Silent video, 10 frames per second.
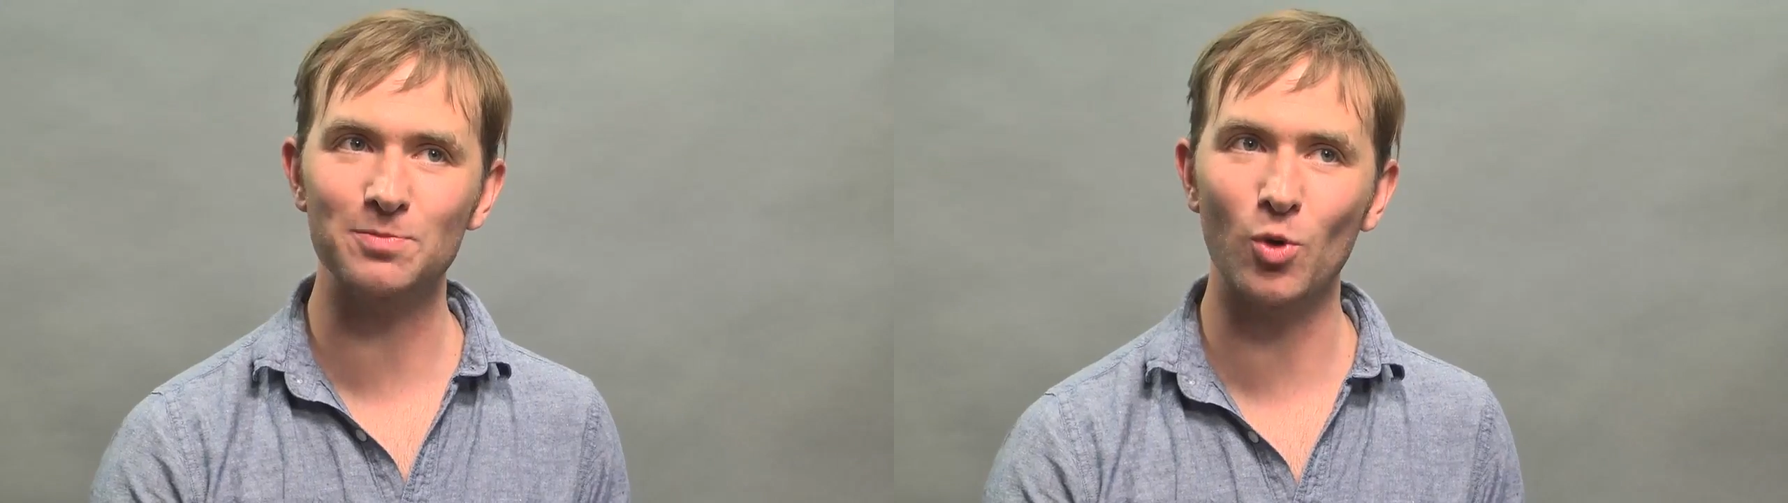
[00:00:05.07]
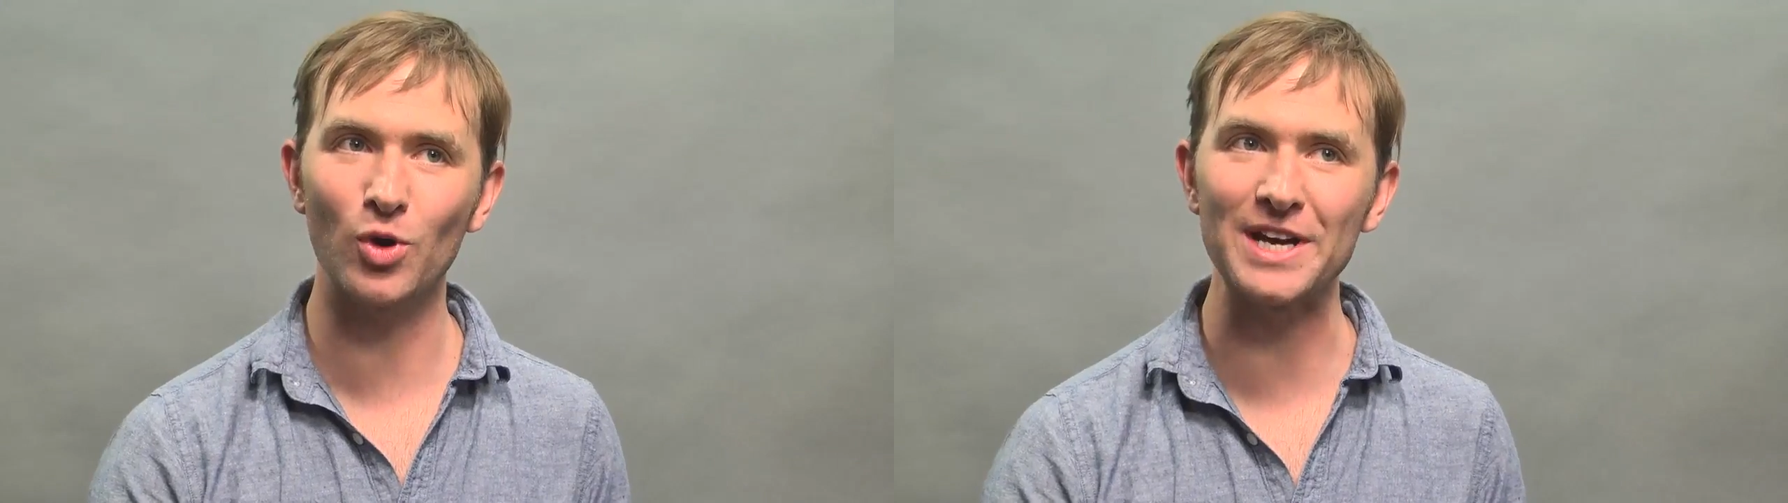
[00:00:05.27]
watch
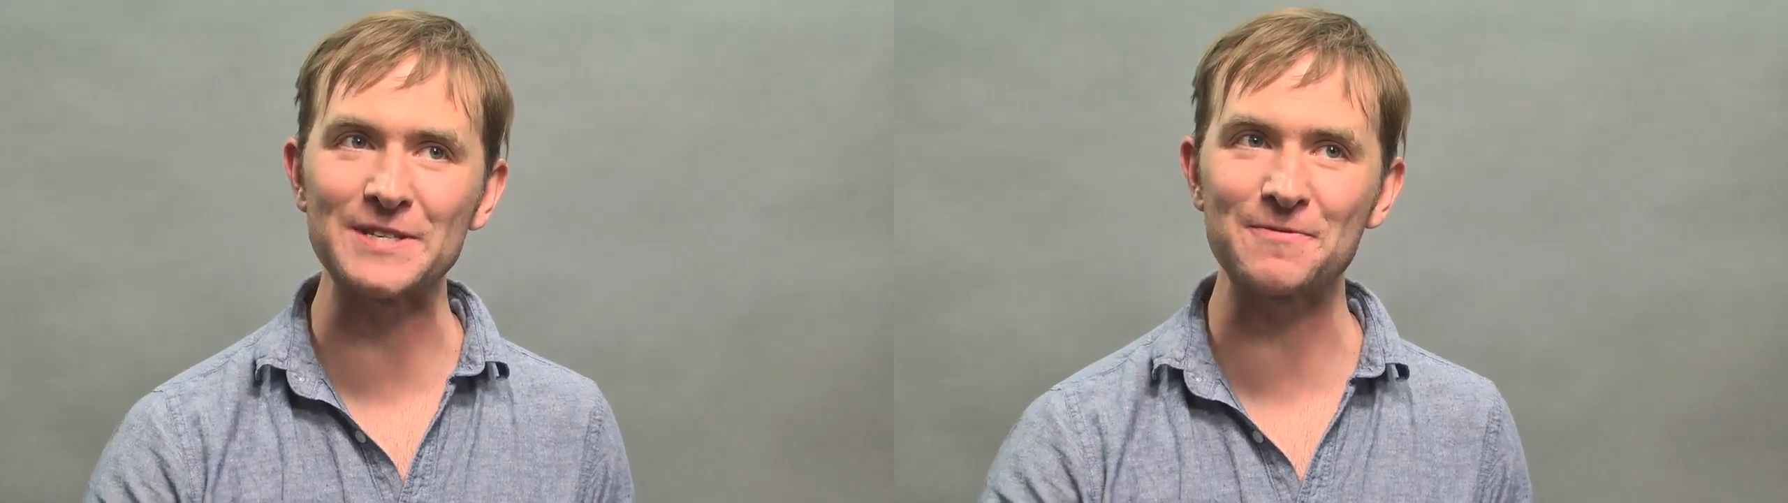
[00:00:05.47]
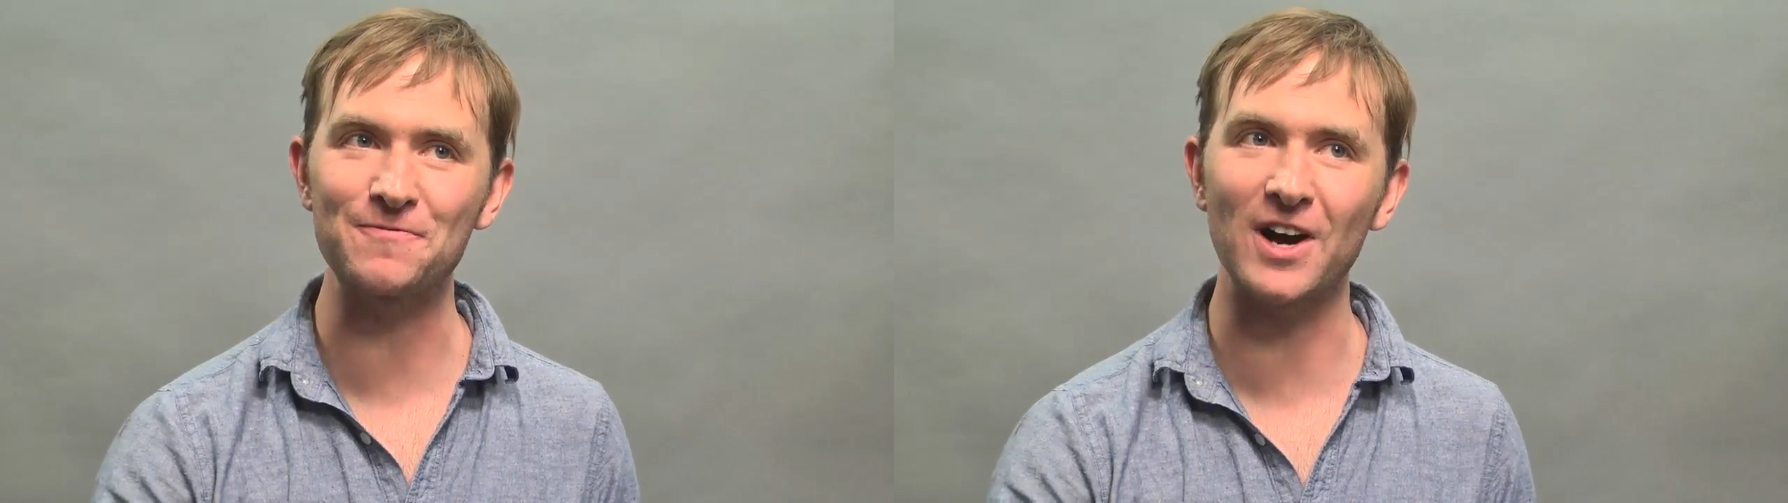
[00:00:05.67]
porn
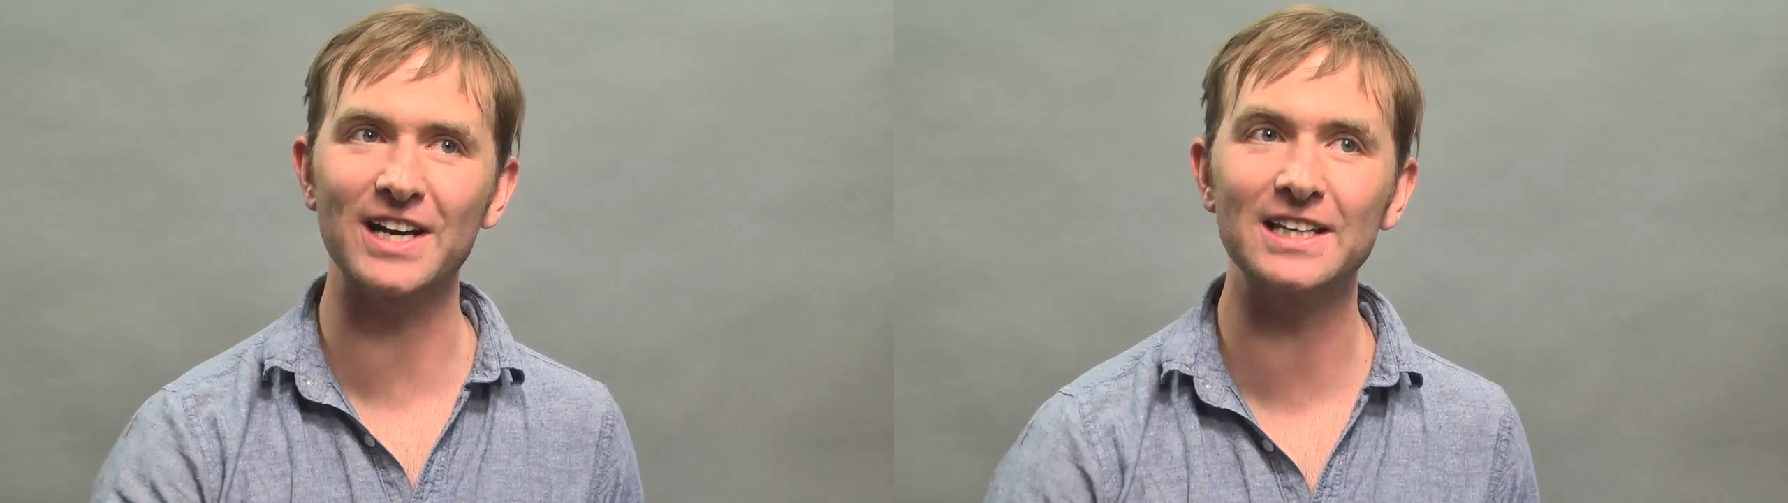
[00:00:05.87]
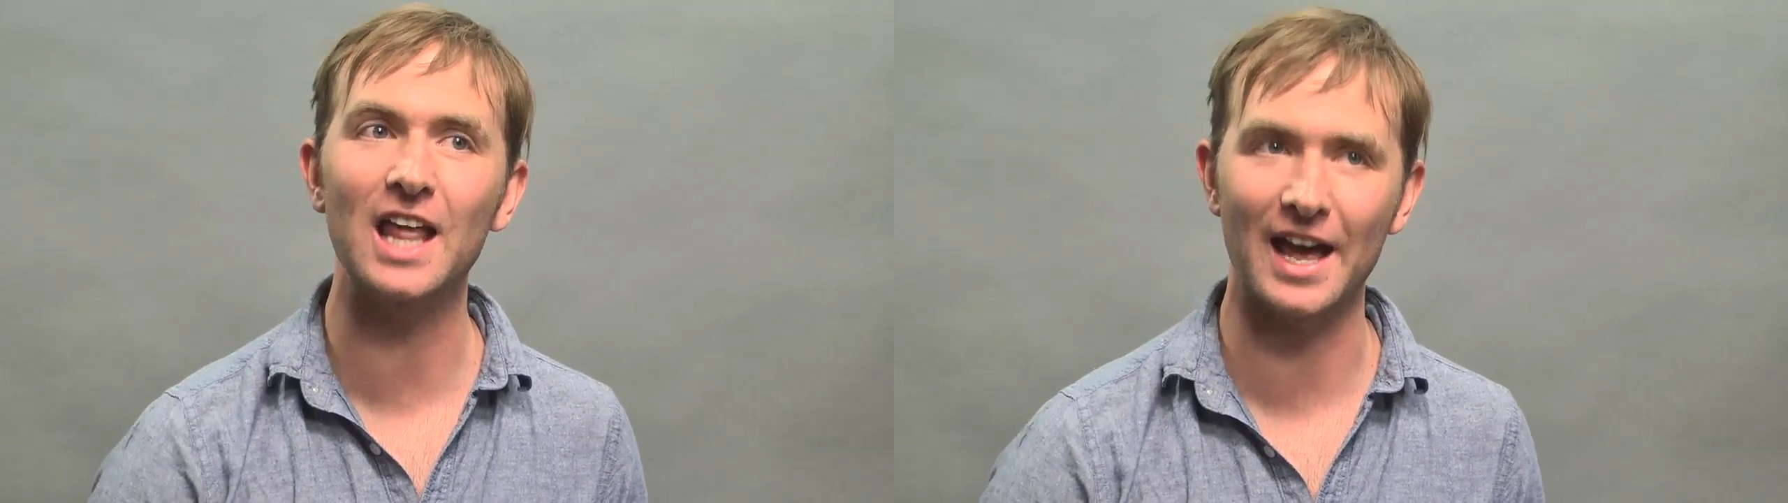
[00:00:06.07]
is
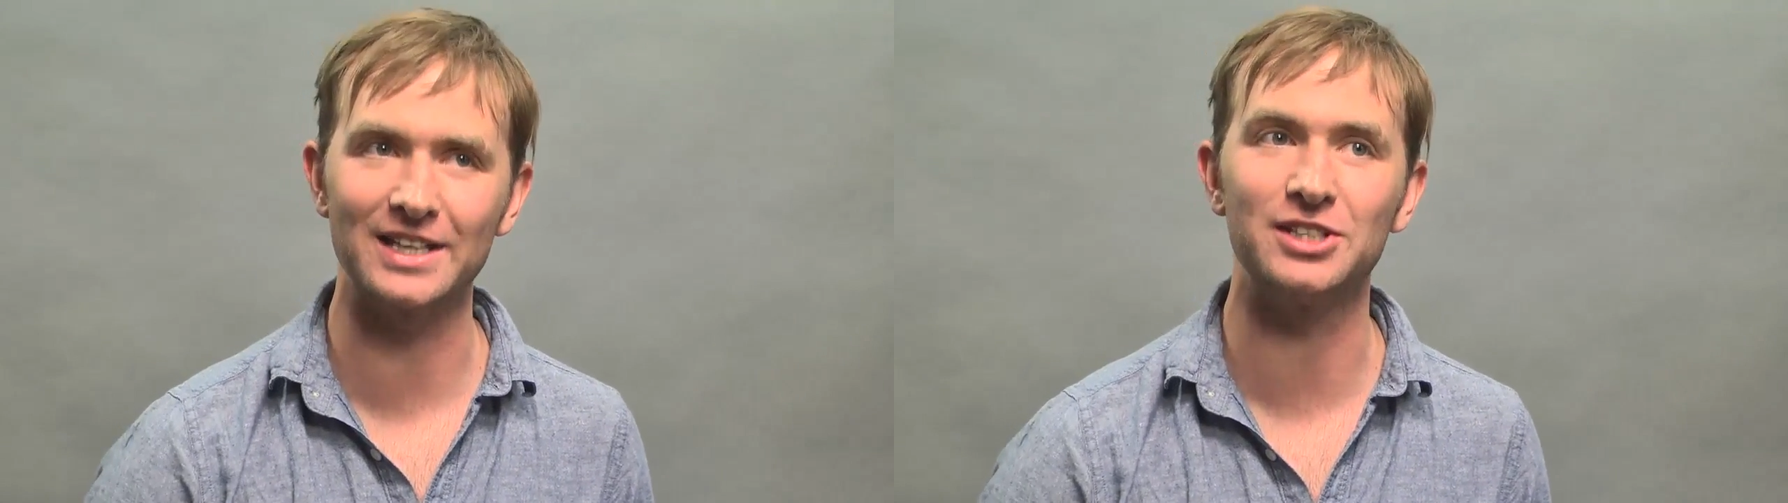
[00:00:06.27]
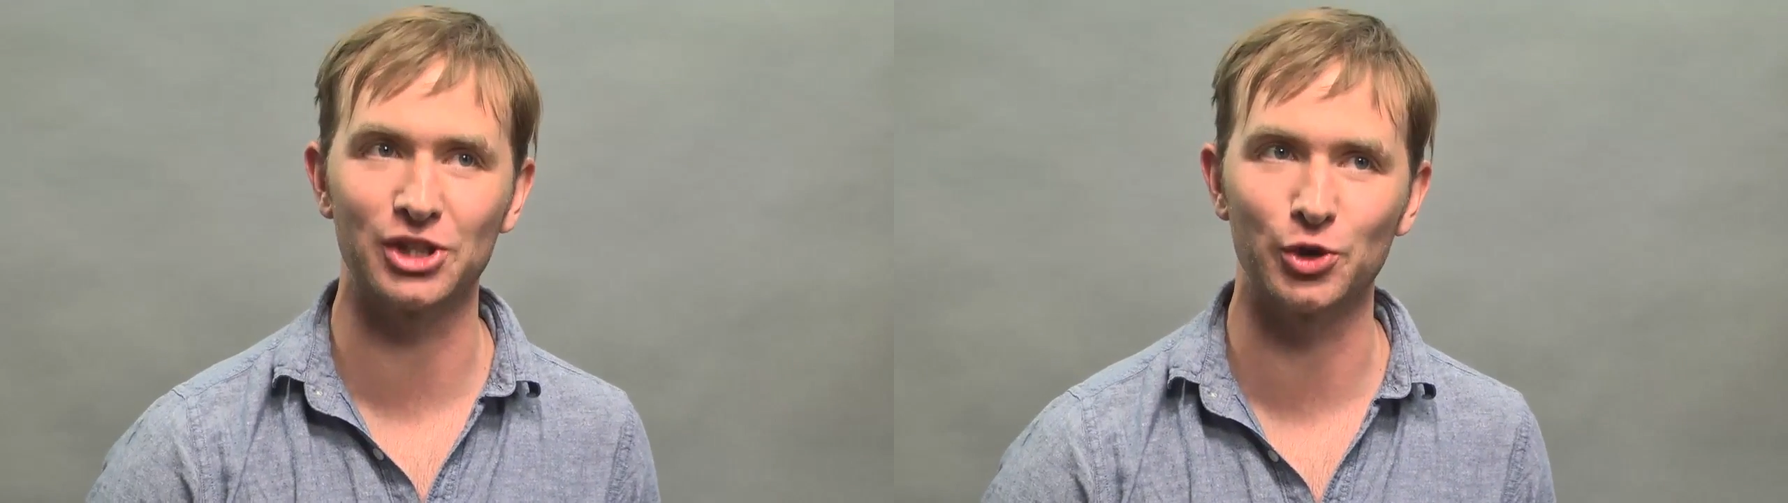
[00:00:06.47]
fucking
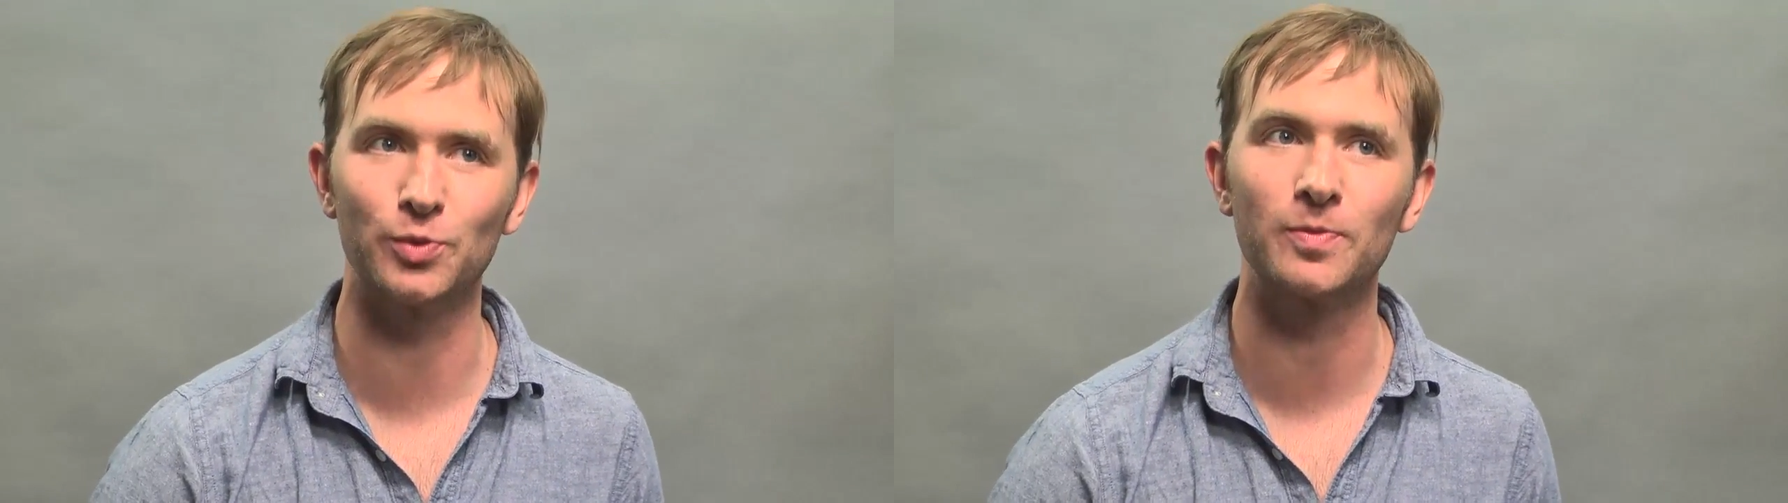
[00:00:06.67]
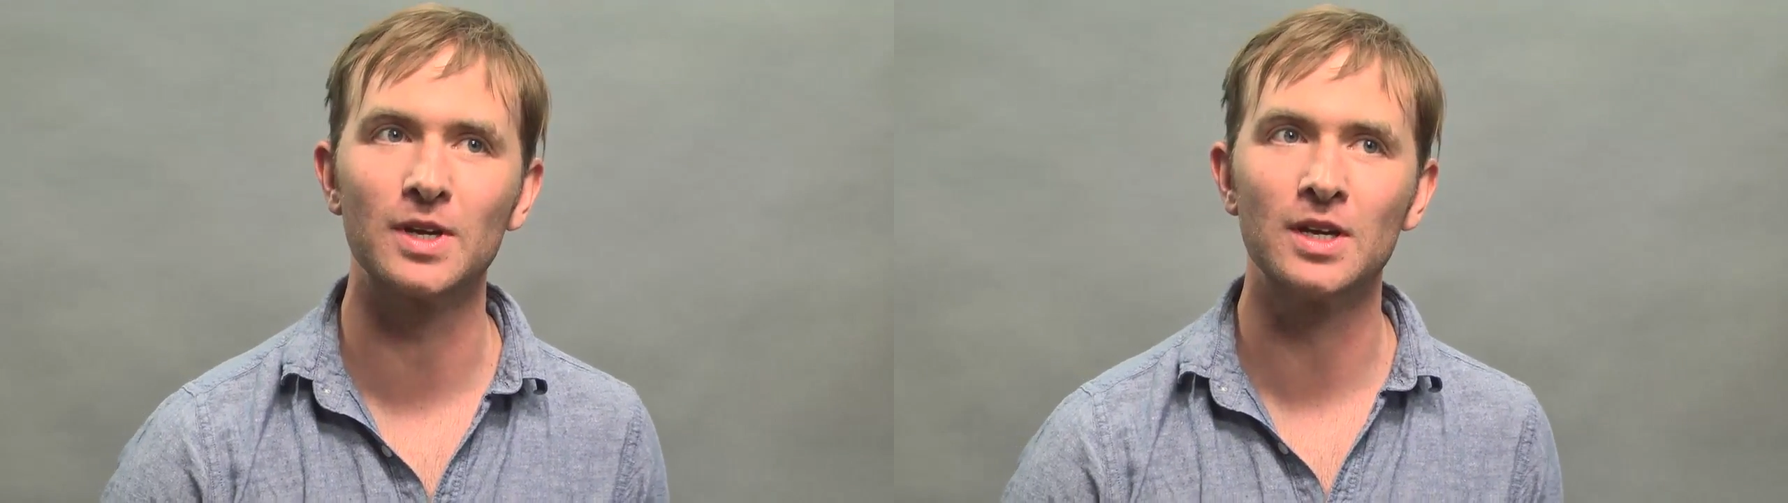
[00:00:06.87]
lying to you.